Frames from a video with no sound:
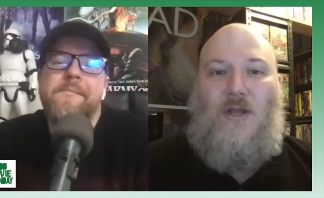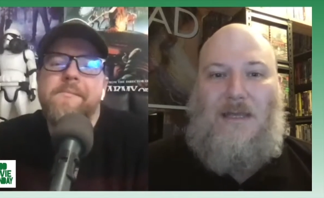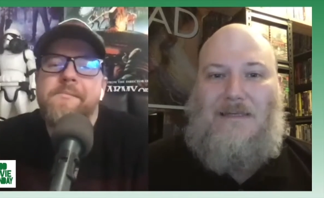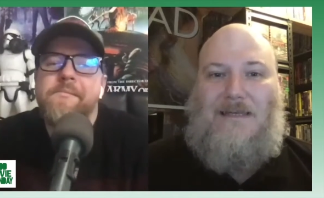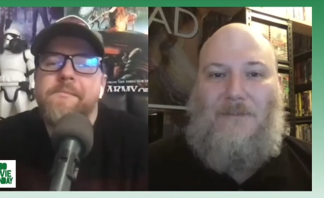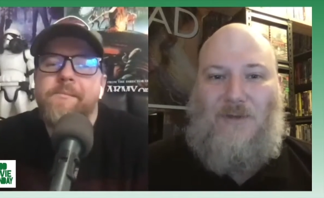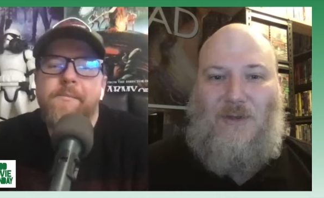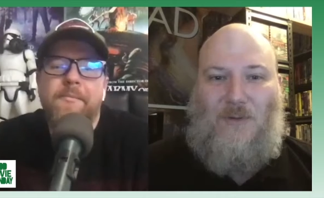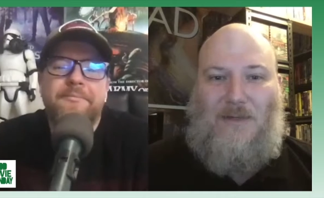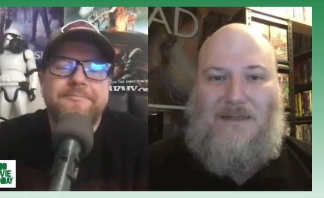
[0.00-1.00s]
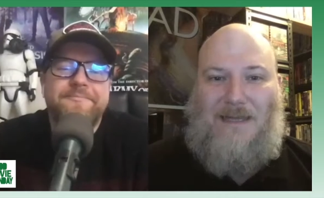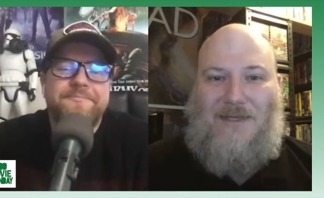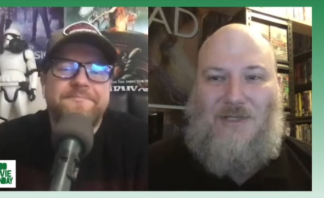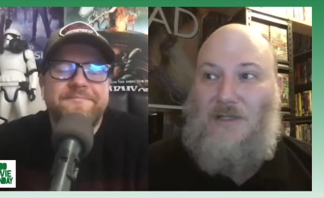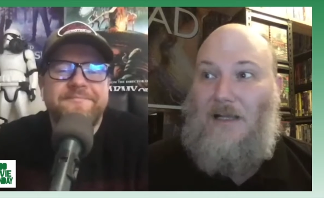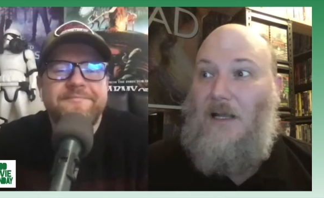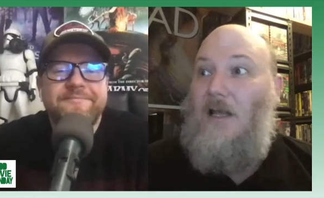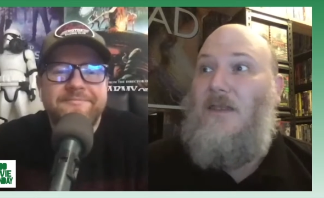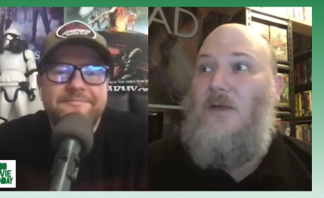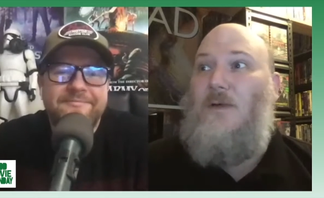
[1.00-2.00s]
Speaker 1: has come to the realization that
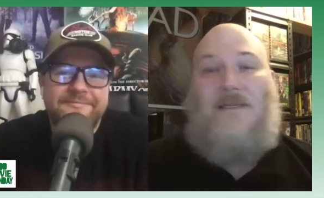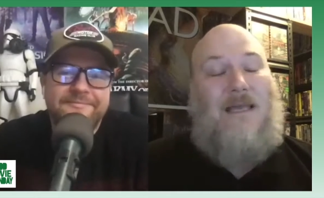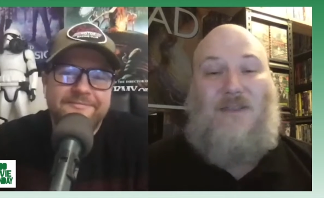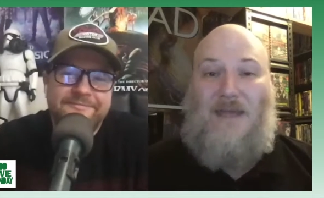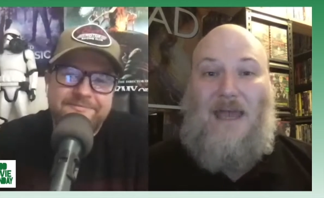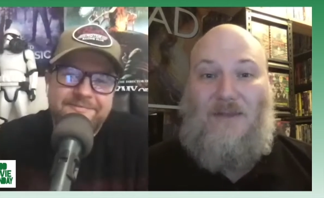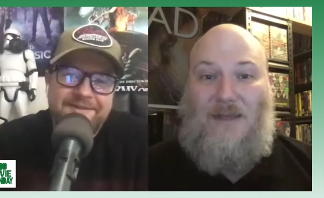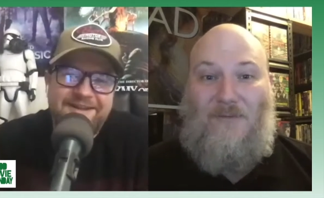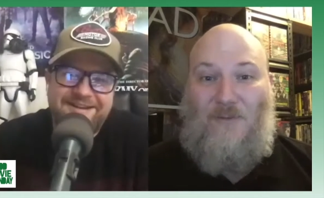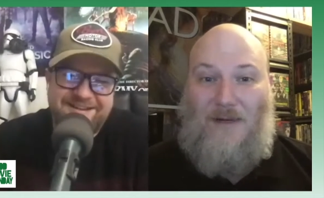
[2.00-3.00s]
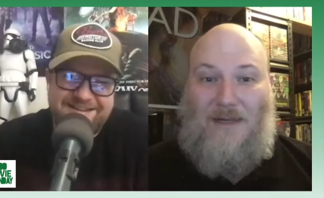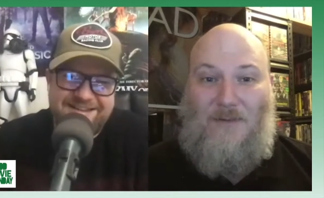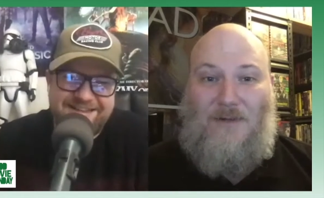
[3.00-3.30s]
there is nothing out there for anyone